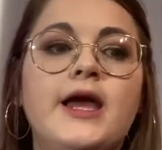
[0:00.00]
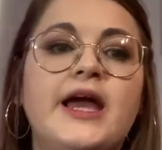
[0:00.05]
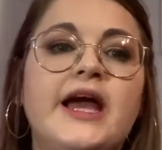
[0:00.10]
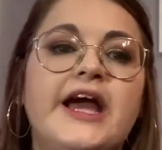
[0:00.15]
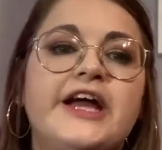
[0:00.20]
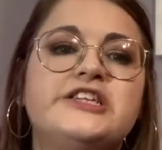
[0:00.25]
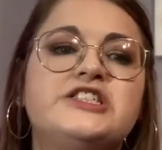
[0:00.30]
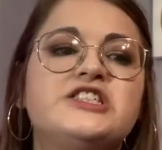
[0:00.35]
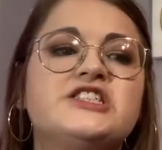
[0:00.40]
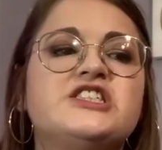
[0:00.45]

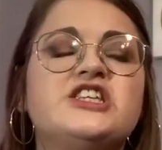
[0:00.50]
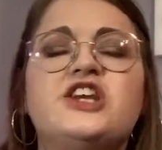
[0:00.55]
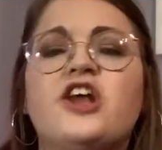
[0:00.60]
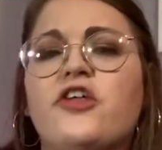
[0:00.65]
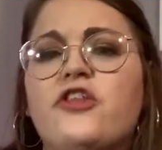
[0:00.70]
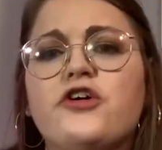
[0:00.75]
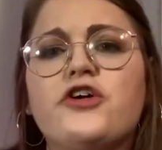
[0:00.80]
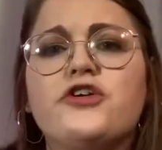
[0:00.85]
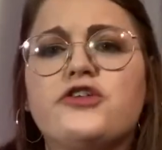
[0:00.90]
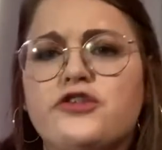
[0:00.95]
it's just
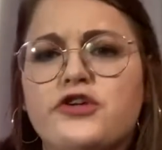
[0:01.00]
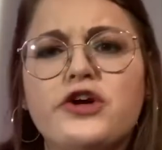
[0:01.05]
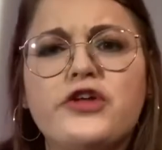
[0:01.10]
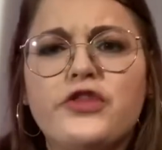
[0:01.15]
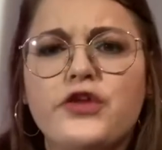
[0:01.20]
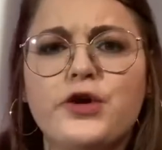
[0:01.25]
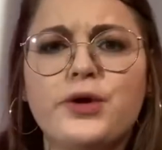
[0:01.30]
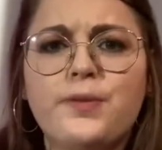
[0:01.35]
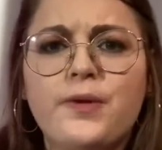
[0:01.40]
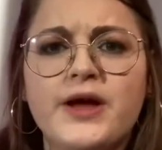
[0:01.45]
another good
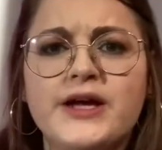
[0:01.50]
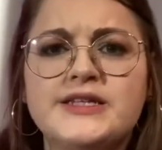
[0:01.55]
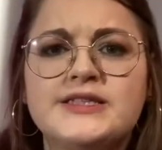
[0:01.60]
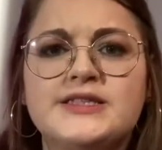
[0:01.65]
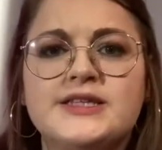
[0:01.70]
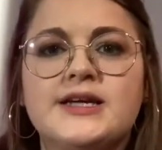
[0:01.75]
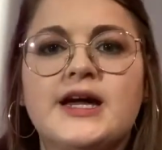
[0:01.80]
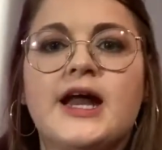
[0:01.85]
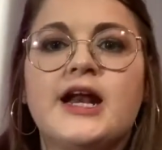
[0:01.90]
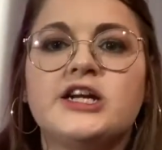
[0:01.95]
little place
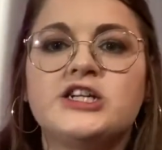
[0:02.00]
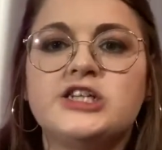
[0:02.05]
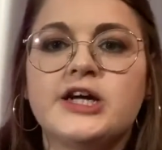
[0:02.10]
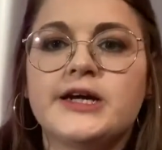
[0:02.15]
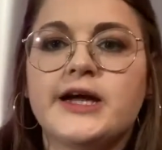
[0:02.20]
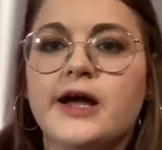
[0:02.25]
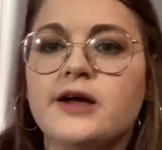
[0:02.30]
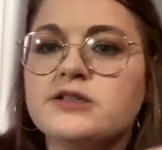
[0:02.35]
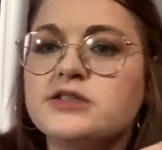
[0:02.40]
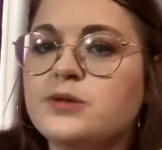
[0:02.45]
to kind of check
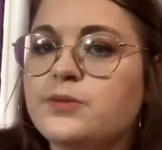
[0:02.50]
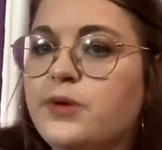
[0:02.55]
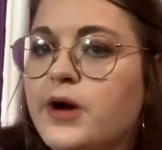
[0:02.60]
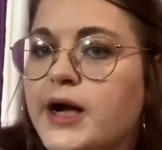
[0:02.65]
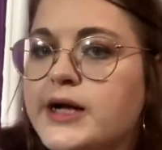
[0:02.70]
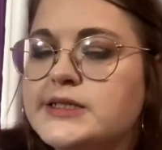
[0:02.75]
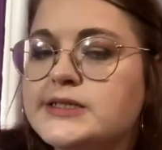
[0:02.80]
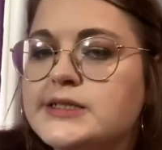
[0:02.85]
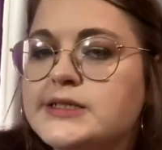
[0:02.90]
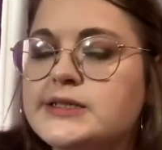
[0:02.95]
out some
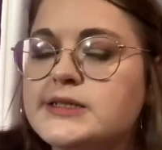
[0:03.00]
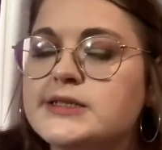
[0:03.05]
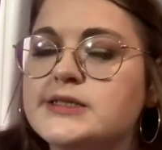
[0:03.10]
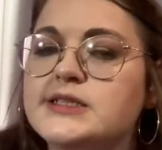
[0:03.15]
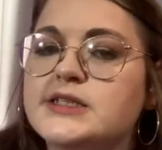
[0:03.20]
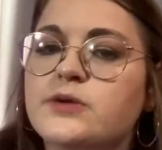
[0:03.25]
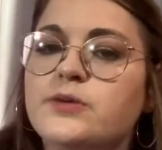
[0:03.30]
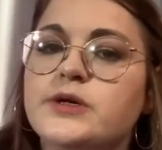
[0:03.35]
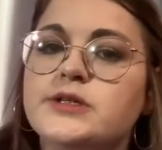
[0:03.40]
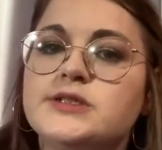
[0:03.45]
prices and
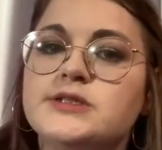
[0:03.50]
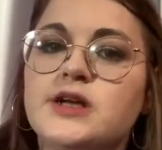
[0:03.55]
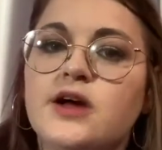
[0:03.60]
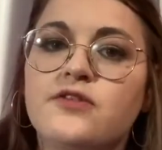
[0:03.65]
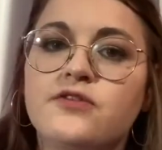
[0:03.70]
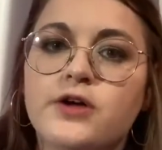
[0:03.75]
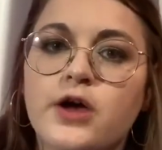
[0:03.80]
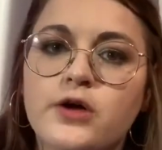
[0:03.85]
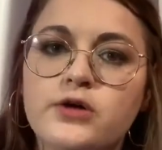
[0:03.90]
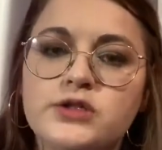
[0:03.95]
see what stuff
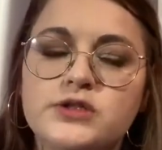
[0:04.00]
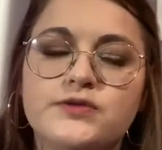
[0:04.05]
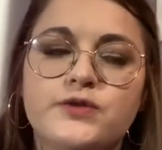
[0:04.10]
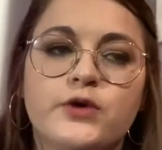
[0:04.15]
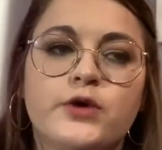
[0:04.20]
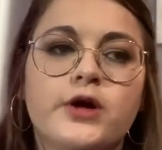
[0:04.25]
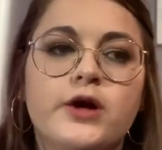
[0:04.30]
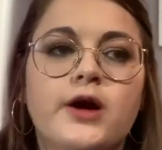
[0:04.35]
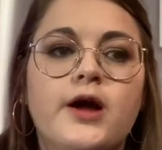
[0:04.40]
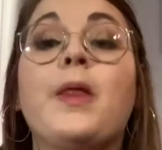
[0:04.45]
goes
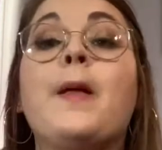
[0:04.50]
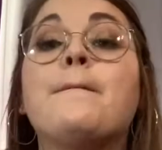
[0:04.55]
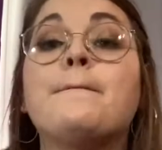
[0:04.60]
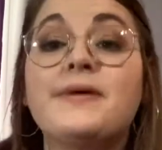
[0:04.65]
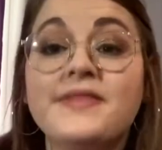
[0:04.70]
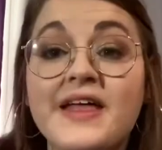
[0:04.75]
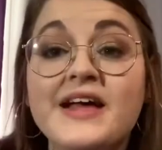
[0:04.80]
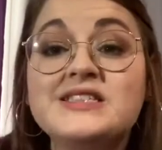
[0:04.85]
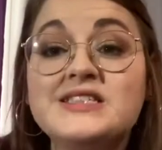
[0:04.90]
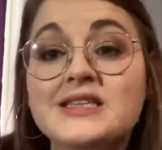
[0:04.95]
for. But
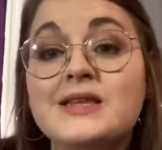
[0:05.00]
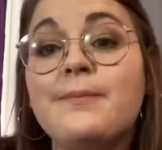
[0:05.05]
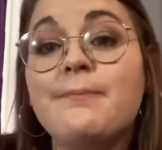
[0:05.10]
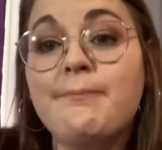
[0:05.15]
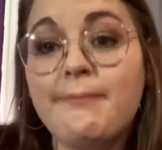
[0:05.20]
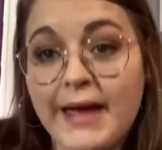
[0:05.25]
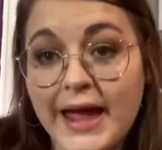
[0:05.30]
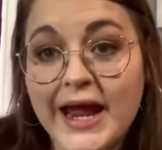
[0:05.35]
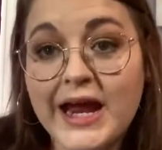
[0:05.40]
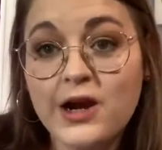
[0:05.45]
that's the
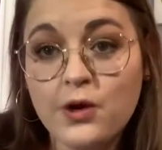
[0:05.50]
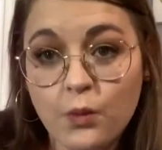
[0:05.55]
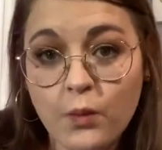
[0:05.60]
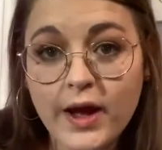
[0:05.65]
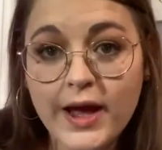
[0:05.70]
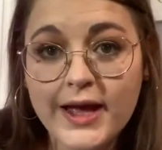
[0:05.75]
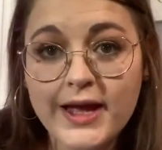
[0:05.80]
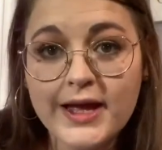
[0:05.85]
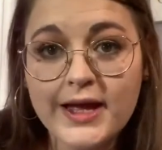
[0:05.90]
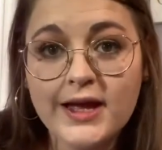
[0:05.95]
main
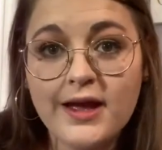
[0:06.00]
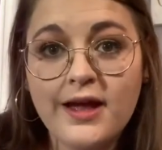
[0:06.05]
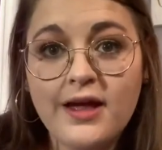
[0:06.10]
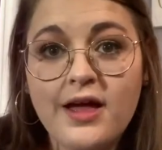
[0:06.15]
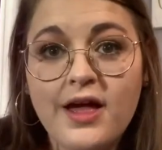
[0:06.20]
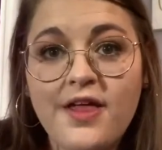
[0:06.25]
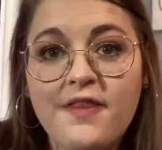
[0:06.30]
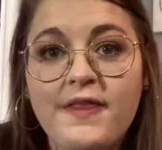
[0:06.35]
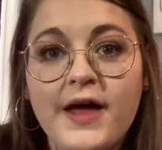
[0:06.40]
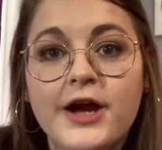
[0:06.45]
way
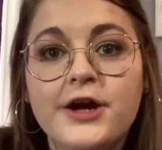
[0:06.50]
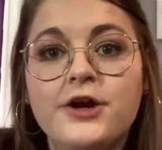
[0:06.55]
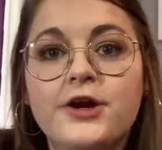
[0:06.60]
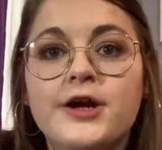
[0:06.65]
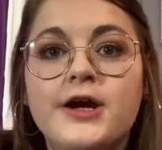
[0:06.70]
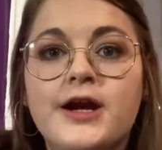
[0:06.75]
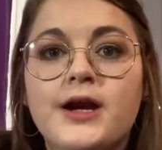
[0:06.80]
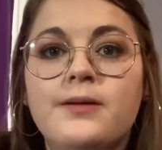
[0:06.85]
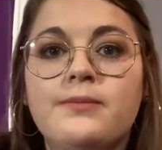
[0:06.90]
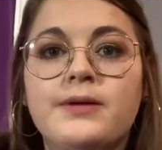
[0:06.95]
that you're
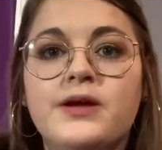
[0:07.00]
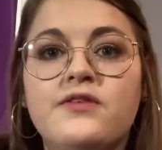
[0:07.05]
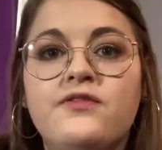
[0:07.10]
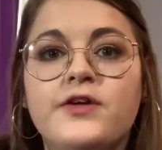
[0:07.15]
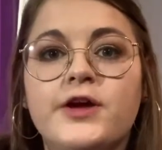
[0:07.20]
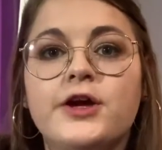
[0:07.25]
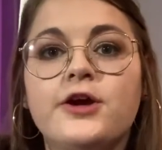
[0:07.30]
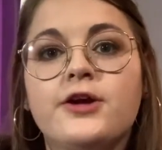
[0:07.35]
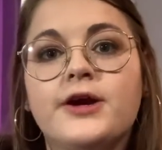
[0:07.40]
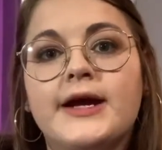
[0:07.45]
going to be
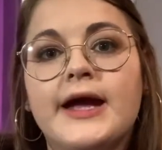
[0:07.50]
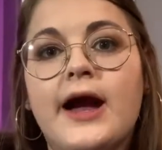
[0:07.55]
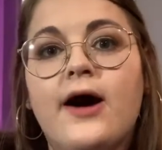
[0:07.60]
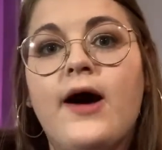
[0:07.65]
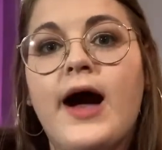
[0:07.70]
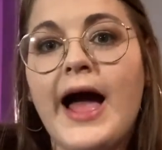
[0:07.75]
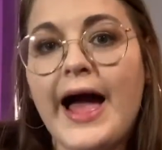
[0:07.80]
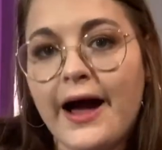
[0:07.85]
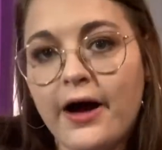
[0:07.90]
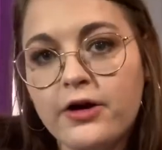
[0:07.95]
figuring out
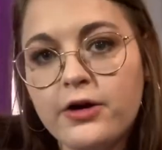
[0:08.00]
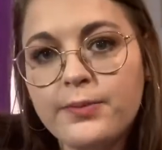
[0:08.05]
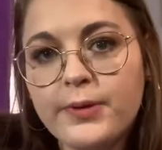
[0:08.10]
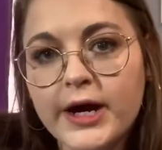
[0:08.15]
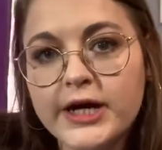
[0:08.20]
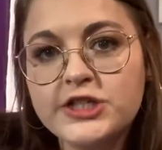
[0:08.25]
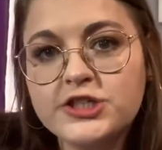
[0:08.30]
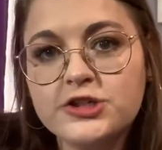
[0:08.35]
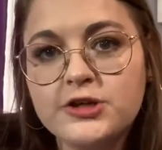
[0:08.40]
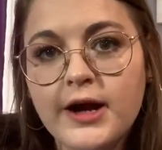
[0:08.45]
how to
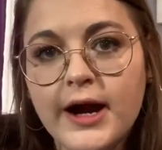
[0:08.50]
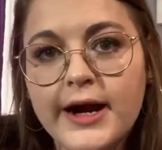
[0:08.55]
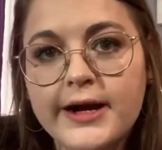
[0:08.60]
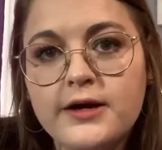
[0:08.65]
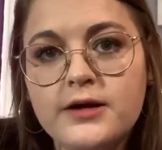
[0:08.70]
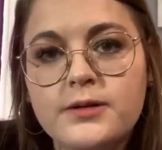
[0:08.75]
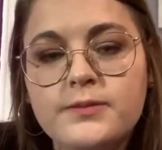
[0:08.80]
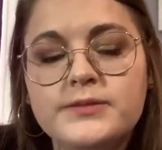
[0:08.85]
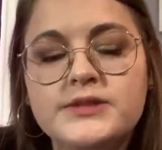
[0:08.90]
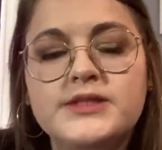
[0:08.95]
price your
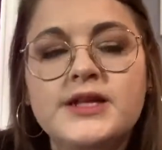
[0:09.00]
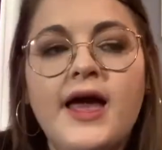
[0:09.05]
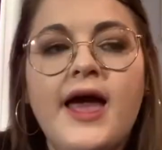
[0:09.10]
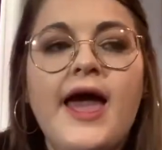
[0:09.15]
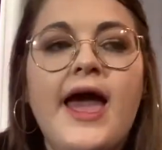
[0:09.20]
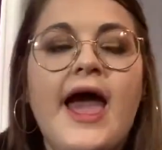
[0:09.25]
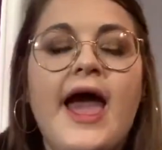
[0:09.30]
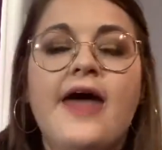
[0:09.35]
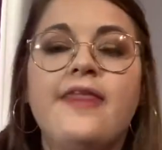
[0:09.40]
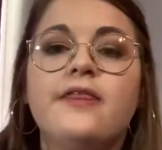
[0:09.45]
items.
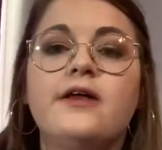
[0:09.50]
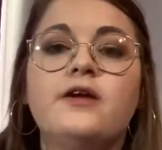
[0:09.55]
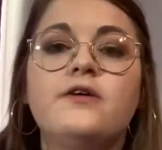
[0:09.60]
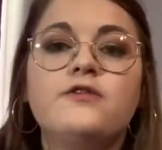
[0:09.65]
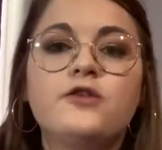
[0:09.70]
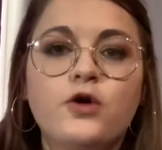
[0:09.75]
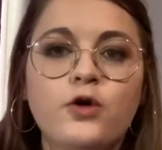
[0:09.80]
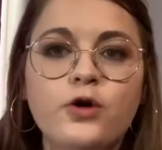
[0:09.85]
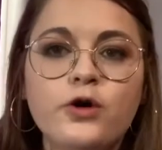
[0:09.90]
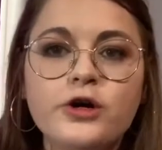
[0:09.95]
And then,
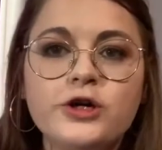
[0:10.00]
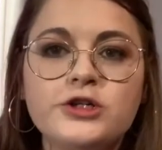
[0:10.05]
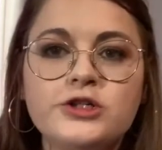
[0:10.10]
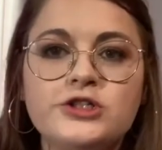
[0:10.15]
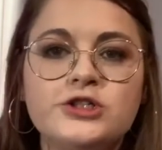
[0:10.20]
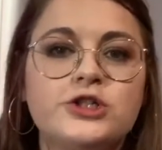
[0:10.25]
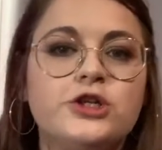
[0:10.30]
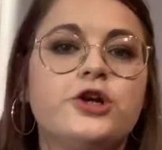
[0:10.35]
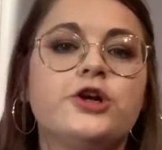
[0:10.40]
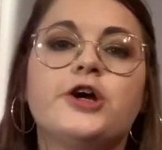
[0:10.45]
of
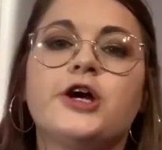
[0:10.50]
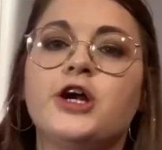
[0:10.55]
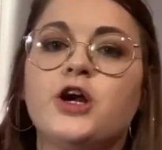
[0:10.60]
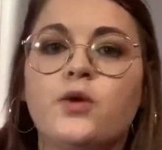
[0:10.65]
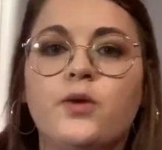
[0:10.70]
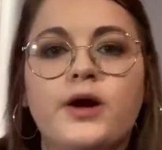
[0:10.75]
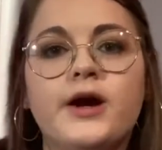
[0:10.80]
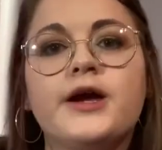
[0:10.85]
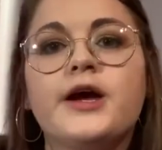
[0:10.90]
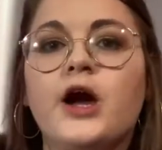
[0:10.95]
course, you're going to
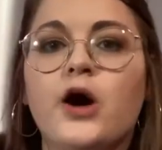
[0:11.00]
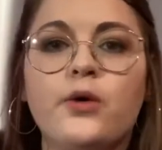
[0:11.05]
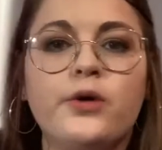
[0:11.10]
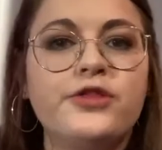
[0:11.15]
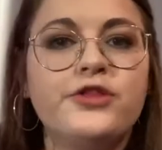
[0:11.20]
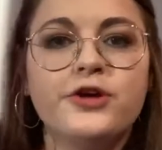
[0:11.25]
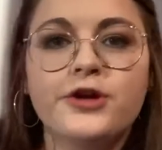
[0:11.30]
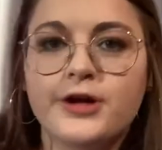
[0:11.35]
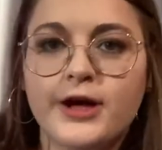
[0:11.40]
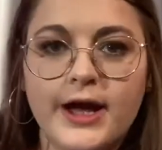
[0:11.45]
want to go with
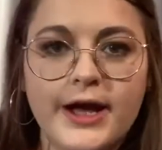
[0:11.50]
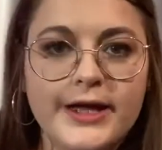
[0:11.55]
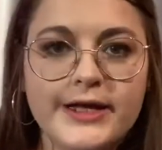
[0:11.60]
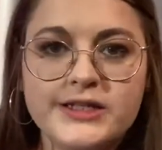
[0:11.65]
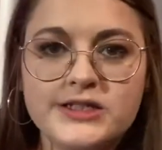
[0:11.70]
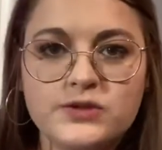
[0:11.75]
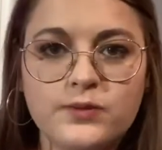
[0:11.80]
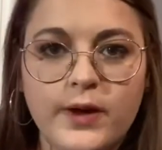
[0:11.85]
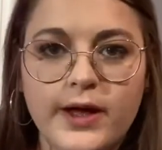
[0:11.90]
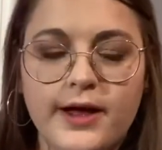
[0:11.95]
your gut
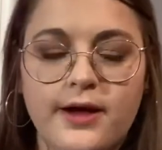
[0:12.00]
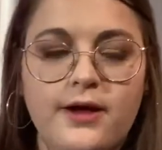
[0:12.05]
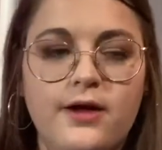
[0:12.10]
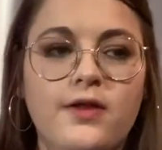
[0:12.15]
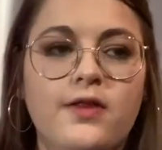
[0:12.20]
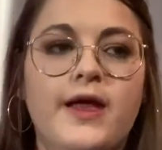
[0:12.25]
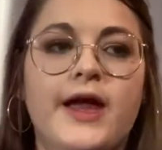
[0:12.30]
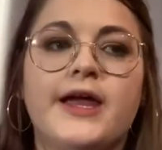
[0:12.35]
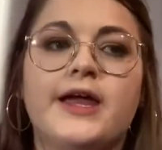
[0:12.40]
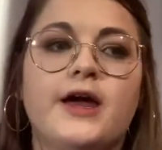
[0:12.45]
as well.
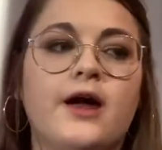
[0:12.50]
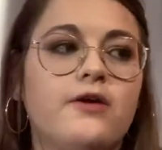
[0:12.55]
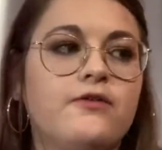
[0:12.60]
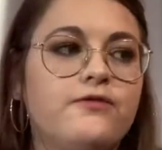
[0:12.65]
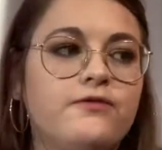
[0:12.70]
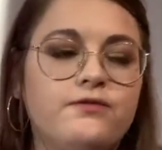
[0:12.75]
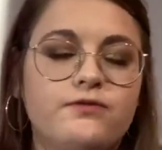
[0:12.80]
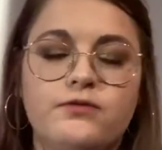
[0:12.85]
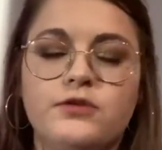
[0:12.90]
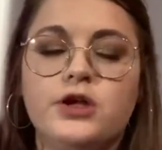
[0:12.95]
Like,
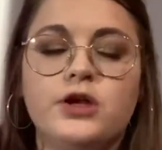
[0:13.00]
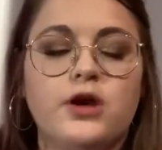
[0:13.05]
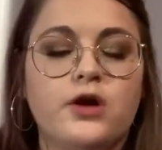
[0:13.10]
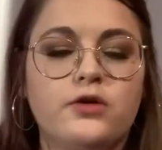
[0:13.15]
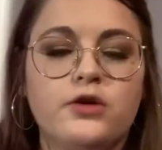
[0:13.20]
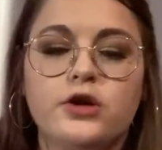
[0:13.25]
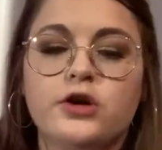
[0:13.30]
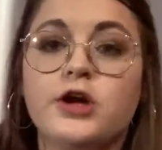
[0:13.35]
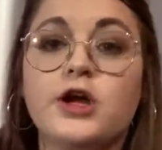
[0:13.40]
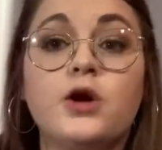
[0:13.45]
you know,
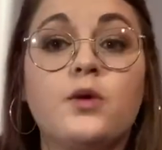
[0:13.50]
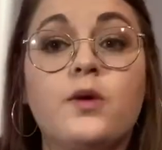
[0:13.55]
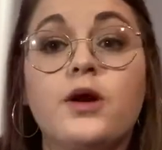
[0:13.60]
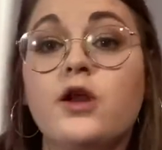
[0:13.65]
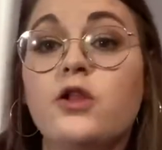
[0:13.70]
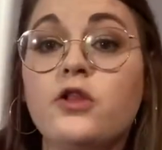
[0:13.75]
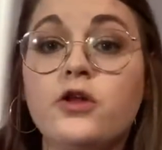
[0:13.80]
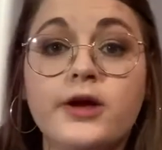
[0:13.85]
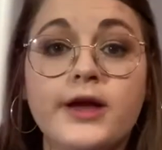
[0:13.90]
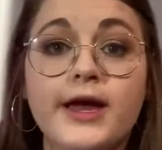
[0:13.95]
you're going to want to
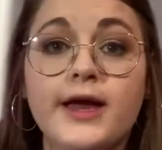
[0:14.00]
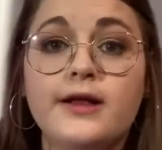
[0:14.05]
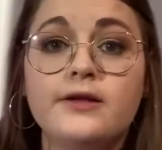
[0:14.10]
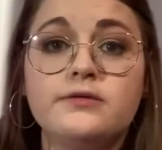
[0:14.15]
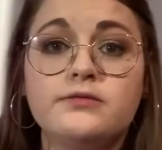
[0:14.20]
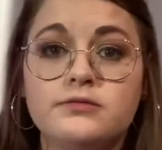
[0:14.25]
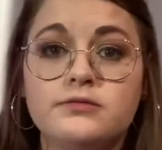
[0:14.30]
look at